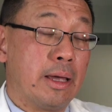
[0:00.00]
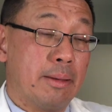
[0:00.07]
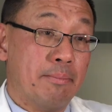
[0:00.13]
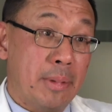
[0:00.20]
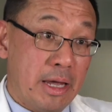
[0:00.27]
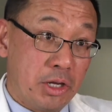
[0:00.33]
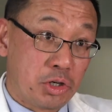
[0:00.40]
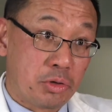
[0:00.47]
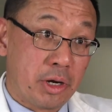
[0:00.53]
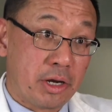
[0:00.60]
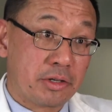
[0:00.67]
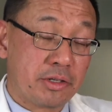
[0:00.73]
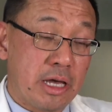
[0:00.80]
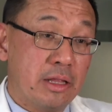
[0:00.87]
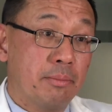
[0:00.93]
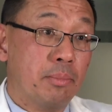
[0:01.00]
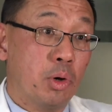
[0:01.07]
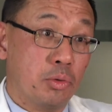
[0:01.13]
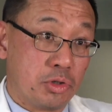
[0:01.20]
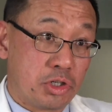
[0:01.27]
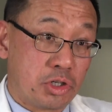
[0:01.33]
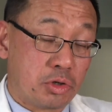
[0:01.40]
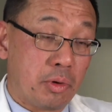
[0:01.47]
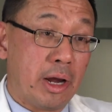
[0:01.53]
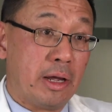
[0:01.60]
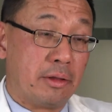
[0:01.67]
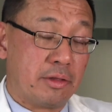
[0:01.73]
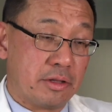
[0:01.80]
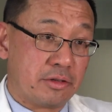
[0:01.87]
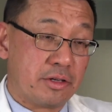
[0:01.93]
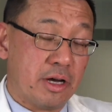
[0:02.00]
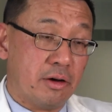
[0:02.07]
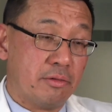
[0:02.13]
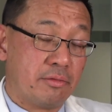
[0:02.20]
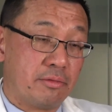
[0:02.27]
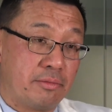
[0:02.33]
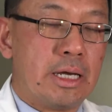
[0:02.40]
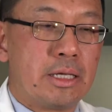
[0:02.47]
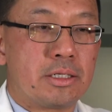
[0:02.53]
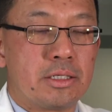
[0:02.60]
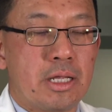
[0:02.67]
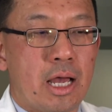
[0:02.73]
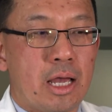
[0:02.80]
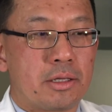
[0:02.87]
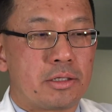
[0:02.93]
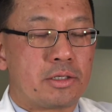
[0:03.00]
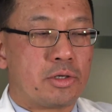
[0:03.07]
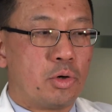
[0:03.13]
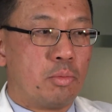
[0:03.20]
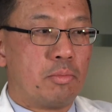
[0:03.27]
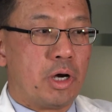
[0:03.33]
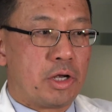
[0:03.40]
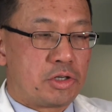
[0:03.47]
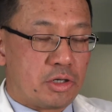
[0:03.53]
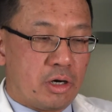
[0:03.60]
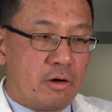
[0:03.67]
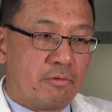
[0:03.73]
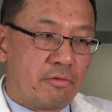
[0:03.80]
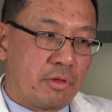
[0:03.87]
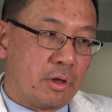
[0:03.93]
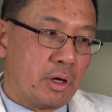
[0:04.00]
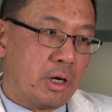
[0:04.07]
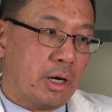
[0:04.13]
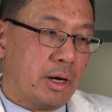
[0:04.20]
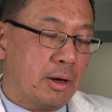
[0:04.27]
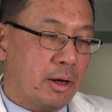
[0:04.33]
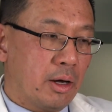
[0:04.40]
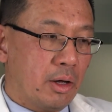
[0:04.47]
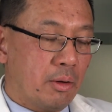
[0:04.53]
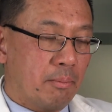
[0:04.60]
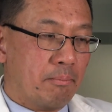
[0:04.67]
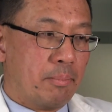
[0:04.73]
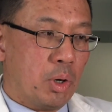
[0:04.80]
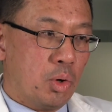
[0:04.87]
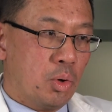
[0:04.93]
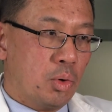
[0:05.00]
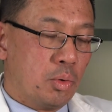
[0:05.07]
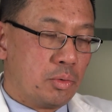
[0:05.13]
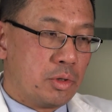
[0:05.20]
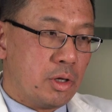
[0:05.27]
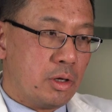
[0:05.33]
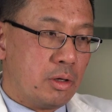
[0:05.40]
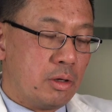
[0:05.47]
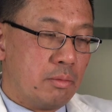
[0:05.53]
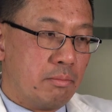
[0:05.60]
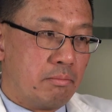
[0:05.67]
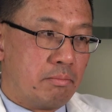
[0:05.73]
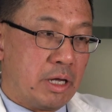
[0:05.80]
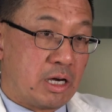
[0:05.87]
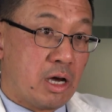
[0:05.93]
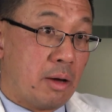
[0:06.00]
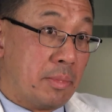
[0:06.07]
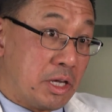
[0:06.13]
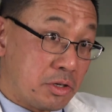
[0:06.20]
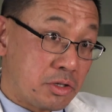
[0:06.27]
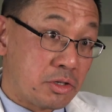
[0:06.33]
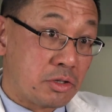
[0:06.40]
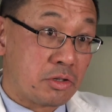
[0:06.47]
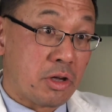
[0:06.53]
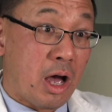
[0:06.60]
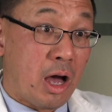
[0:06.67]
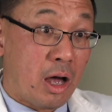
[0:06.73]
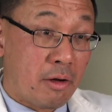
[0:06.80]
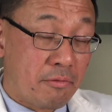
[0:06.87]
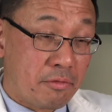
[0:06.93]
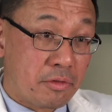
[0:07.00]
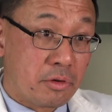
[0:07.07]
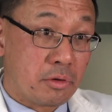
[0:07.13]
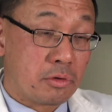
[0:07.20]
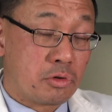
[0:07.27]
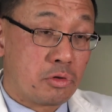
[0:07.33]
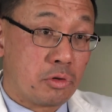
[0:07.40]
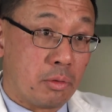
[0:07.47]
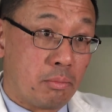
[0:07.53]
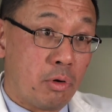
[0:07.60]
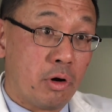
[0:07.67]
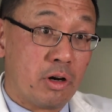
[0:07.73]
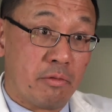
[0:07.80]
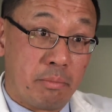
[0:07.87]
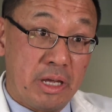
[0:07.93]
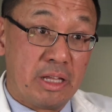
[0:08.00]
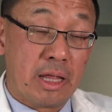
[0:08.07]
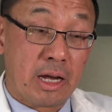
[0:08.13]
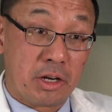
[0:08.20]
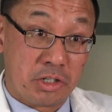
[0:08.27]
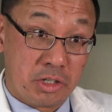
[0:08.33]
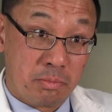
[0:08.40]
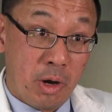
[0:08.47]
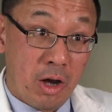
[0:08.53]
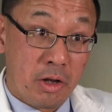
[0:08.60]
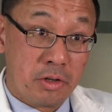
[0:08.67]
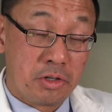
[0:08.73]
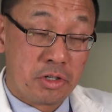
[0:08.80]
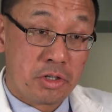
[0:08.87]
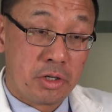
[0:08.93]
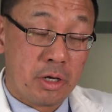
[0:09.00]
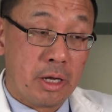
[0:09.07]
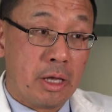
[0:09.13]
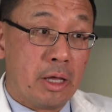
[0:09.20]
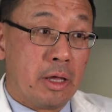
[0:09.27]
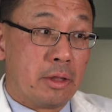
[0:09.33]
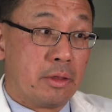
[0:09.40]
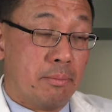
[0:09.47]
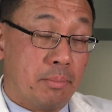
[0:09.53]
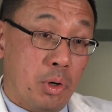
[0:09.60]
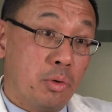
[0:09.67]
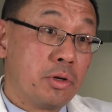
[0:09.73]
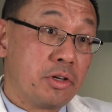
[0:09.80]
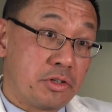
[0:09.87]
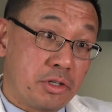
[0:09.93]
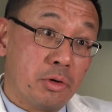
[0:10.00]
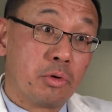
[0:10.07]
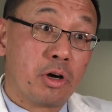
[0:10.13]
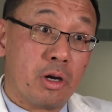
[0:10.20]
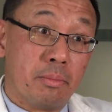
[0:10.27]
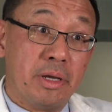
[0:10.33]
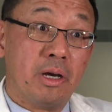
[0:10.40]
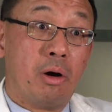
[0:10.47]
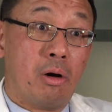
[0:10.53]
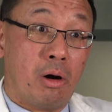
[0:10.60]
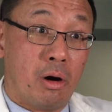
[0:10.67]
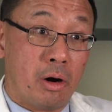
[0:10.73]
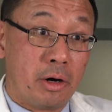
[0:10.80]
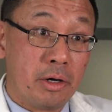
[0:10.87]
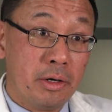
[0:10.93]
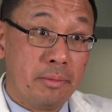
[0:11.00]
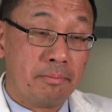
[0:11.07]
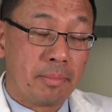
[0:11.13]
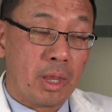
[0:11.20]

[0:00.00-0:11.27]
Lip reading: matrix and the bone strength itself. It's not so much of the bone becoming soft to the point of being like a sponge. The bone is still going to be hard,